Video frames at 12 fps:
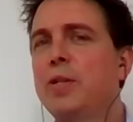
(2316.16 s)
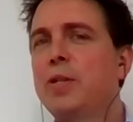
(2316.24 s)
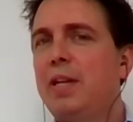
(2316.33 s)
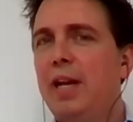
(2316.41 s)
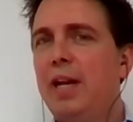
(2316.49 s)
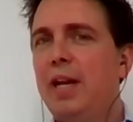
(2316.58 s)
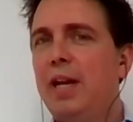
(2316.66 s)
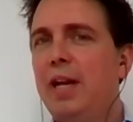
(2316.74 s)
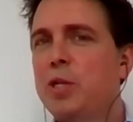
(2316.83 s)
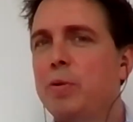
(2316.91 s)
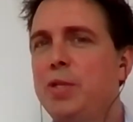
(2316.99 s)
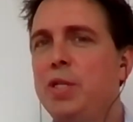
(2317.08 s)
on to the next
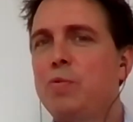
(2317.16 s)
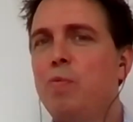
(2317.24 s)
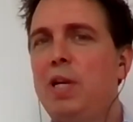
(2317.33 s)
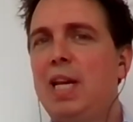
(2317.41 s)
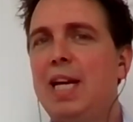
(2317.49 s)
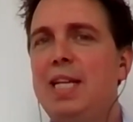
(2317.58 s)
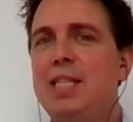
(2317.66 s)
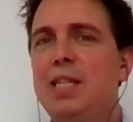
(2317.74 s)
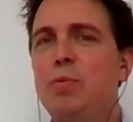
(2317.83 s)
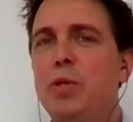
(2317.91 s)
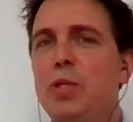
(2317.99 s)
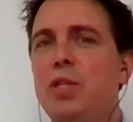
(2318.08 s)
question, which is
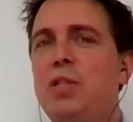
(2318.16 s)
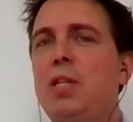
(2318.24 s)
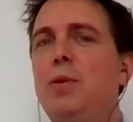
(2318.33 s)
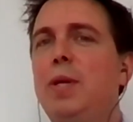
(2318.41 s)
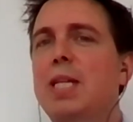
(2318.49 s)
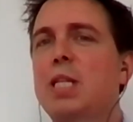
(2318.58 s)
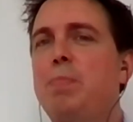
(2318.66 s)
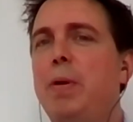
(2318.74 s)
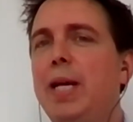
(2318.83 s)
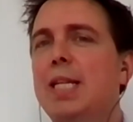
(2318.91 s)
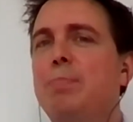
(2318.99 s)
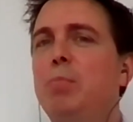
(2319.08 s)
related, which is, do you
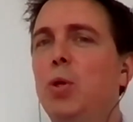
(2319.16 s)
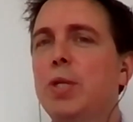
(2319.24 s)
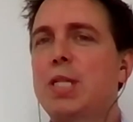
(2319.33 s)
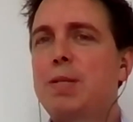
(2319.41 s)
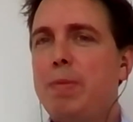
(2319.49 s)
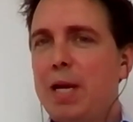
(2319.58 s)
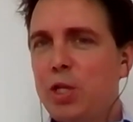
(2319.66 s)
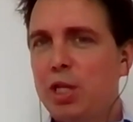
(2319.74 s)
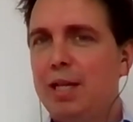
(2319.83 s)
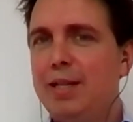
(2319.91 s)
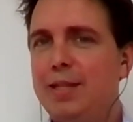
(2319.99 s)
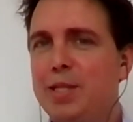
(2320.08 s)
expect more
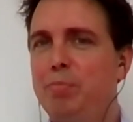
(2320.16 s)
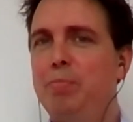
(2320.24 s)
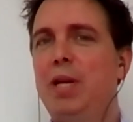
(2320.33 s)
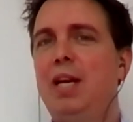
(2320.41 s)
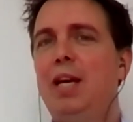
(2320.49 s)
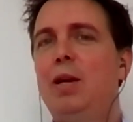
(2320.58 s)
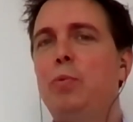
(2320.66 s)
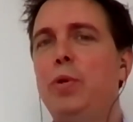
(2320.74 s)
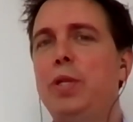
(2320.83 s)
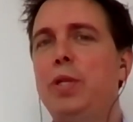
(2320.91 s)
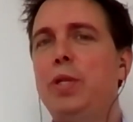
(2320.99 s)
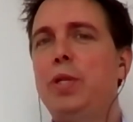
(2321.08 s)
specialism
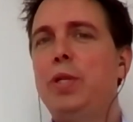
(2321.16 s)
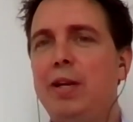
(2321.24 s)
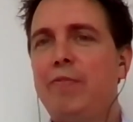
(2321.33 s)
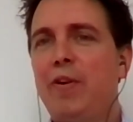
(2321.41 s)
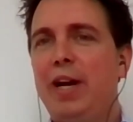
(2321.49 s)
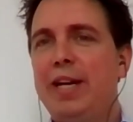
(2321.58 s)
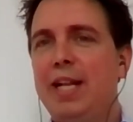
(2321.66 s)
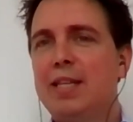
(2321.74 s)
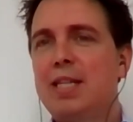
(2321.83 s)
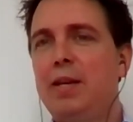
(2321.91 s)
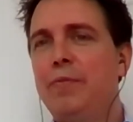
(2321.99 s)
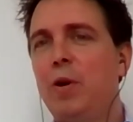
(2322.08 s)
within trade
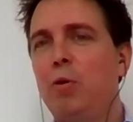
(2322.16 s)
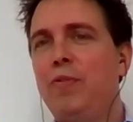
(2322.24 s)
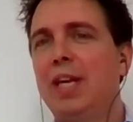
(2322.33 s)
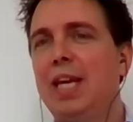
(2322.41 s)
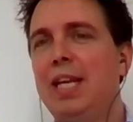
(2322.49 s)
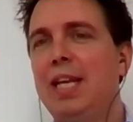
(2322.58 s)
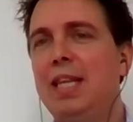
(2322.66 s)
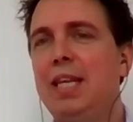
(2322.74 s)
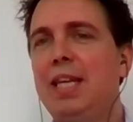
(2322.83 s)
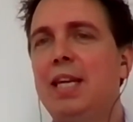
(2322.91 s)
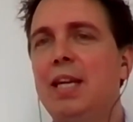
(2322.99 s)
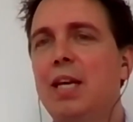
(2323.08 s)
finance evolving in
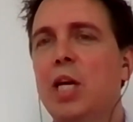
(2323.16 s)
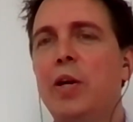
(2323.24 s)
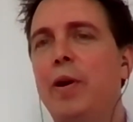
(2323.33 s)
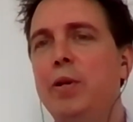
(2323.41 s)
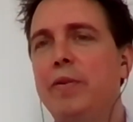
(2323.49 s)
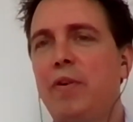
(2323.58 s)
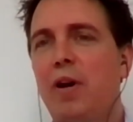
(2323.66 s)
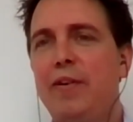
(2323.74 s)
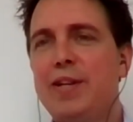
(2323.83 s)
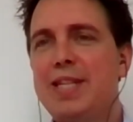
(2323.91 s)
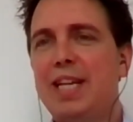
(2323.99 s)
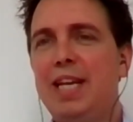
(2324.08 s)
the
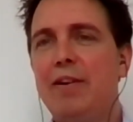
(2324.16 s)
coronavirus